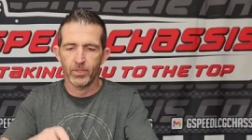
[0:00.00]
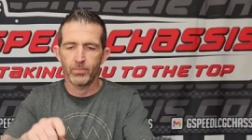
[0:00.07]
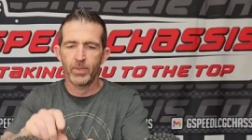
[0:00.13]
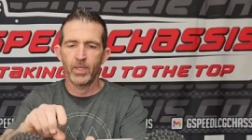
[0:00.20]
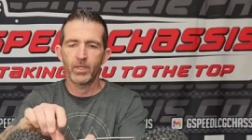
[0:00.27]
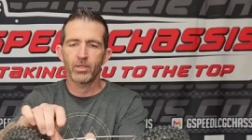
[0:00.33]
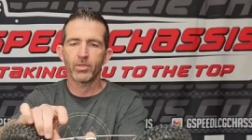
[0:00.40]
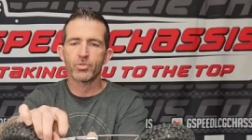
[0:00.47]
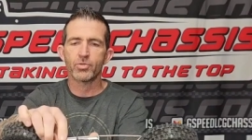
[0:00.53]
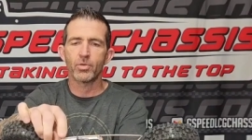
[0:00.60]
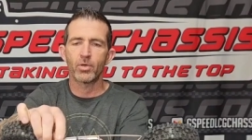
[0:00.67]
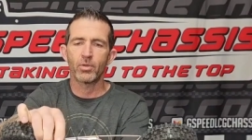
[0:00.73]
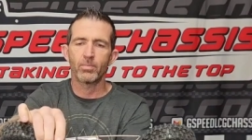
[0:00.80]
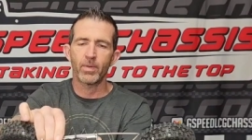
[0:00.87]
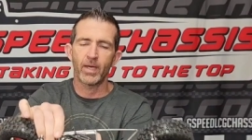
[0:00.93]
Being
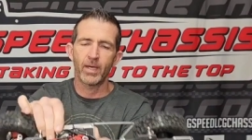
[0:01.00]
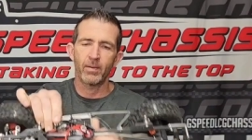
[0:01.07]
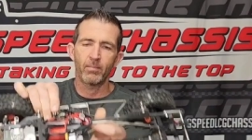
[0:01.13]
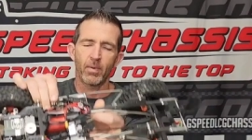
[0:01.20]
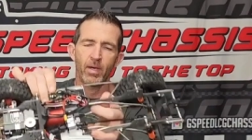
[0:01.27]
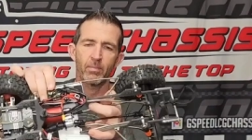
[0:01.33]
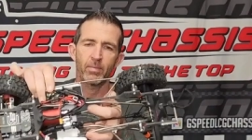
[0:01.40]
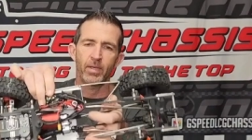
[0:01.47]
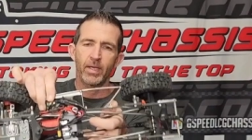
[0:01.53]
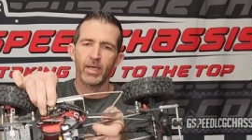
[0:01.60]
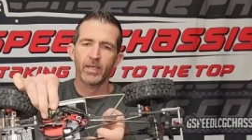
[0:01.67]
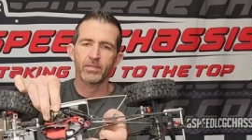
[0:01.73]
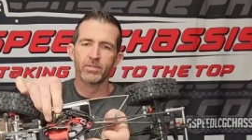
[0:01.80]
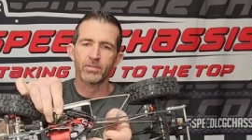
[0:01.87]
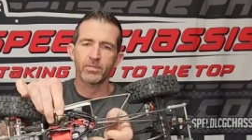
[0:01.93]
controlled by a Mamba
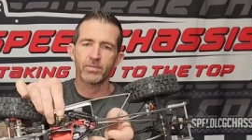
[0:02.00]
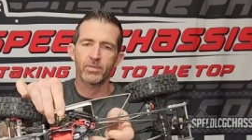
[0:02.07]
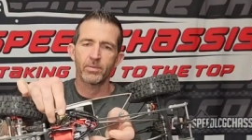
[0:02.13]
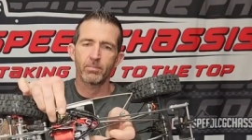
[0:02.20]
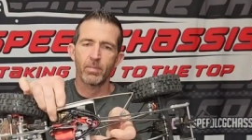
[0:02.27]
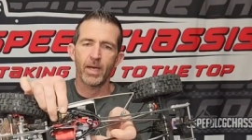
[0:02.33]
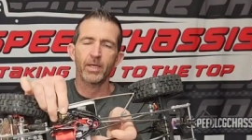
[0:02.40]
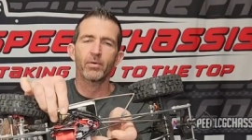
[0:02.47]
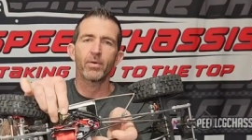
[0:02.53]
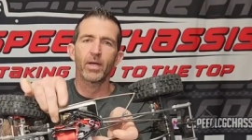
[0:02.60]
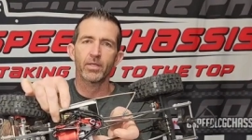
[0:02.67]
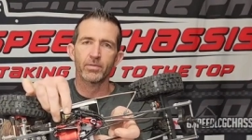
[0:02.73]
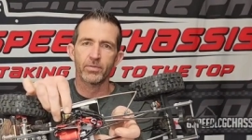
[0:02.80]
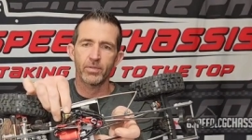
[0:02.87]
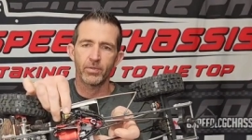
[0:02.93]
X2, Micro
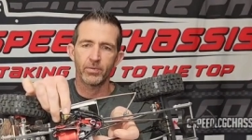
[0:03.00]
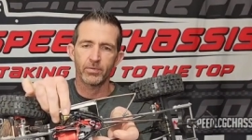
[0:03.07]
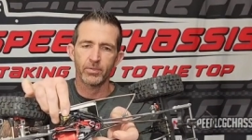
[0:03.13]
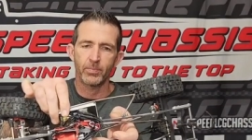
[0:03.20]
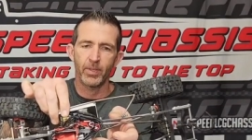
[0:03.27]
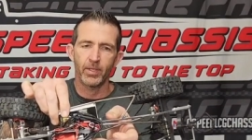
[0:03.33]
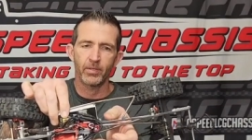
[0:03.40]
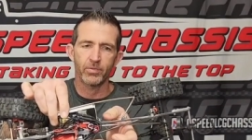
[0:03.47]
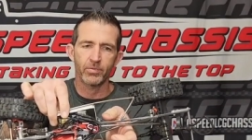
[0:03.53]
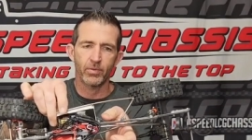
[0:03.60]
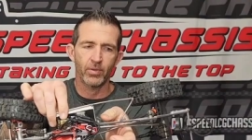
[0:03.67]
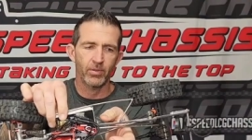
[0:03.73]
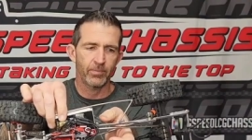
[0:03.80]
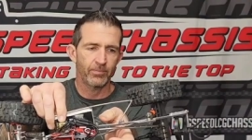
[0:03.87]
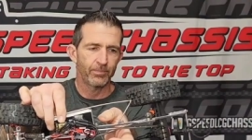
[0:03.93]
X2 speed
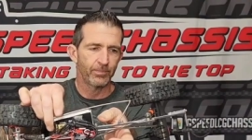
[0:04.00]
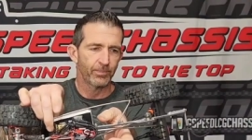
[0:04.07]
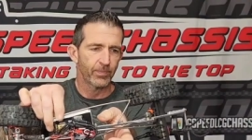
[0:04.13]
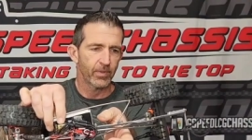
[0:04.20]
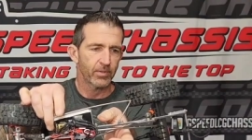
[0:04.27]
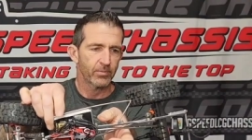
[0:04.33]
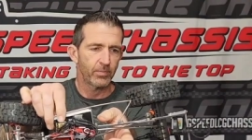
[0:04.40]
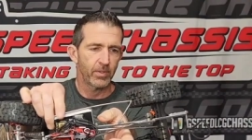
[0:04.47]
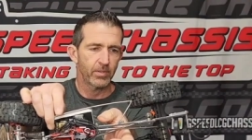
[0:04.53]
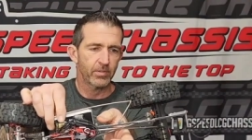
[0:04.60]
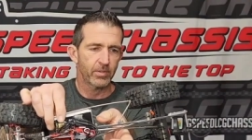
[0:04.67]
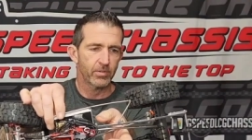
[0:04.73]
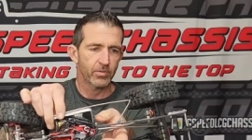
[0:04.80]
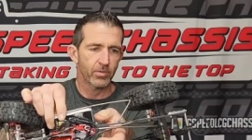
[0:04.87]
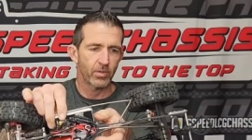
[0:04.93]
control. Speed
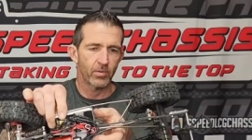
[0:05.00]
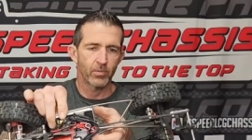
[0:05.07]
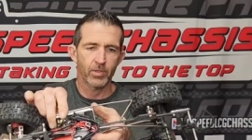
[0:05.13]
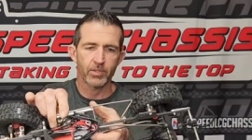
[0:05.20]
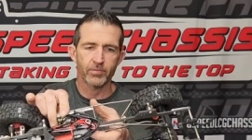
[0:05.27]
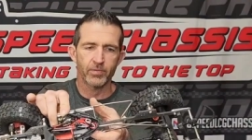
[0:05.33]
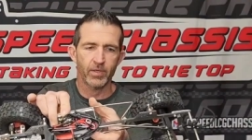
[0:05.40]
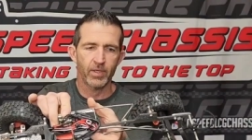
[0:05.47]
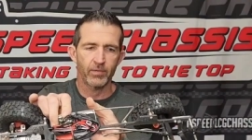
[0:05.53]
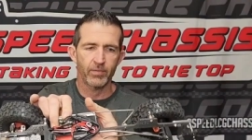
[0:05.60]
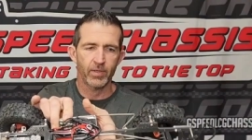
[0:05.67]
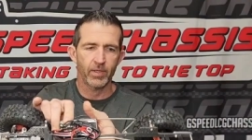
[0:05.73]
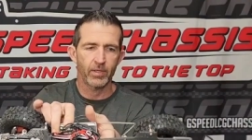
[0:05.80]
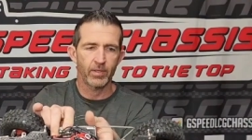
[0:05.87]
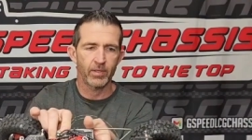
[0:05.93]
control works very,
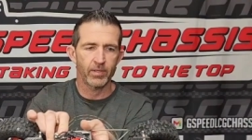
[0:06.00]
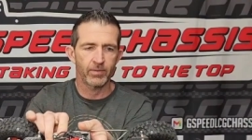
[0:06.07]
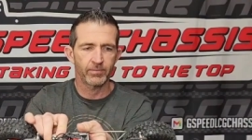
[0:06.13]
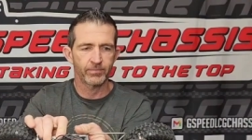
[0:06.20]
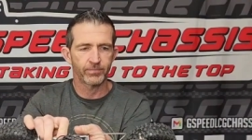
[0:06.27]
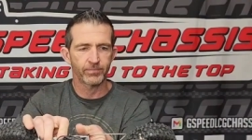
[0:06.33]
very good.